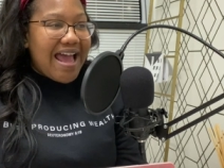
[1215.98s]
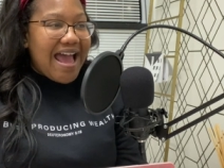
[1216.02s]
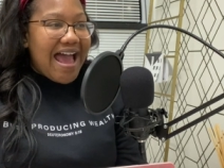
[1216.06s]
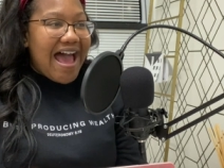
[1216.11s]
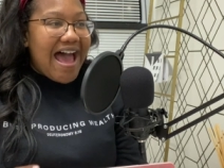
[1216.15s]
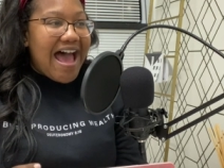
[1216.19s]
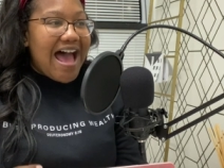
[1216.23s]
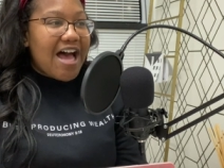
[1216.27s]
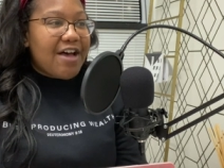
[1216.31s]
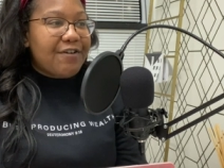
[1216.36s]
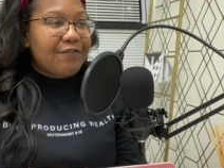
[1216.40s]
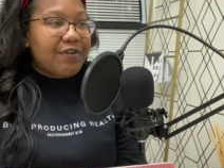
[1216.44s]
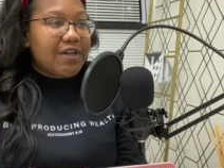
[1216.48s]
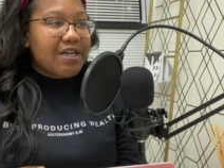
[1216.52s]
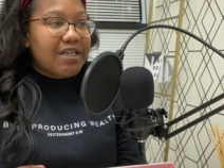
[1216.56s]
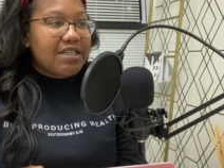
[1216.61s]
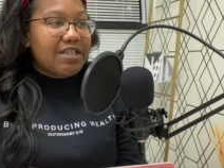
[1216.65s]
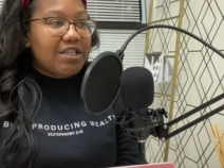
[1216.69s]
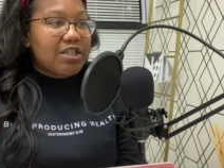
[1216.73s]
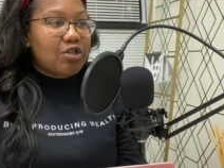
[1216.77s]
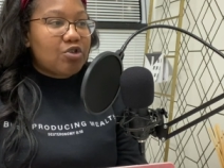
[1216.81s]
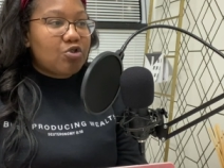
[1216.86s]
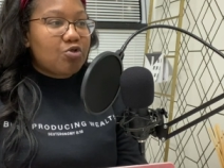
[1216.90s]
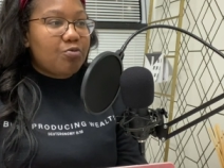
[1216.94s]
have a
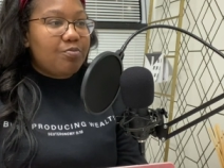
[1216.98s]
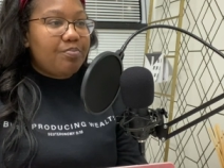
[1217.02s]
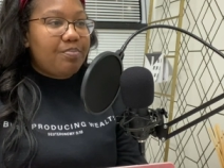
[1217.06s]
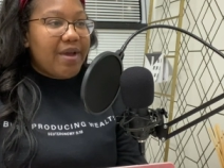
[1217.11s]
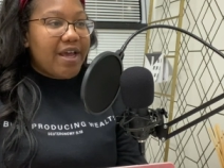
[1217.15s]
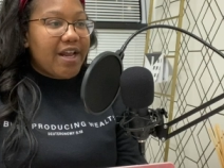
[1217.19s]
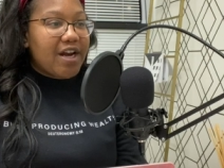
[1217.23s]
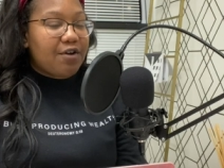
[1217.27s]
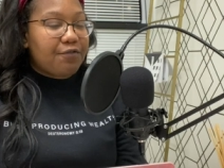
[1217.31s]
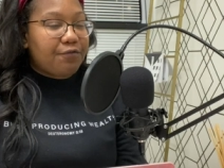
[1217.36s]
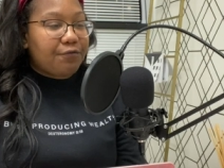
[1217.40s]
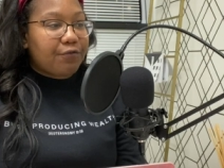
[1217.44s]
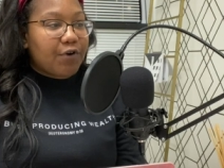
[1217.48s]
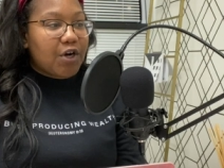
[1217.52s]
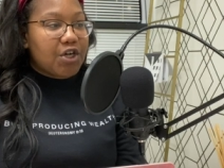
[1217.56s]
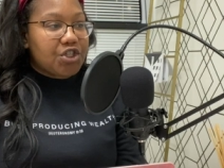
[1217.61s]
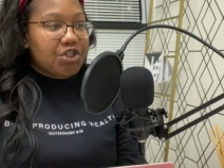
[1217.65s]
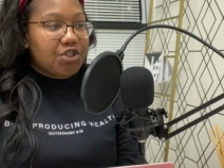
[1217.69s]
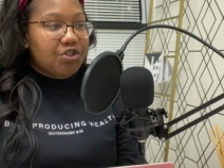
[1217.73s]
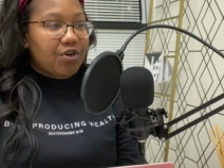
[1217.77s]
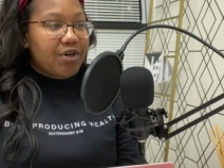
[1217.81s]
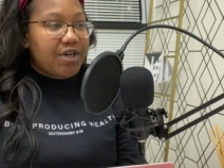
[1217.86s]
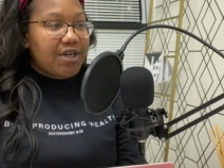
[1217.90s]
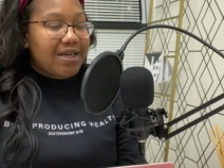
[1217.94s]
little bit of
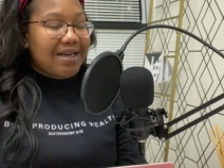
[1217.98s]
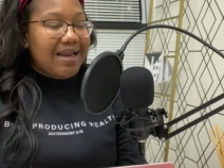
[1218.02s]
frustration.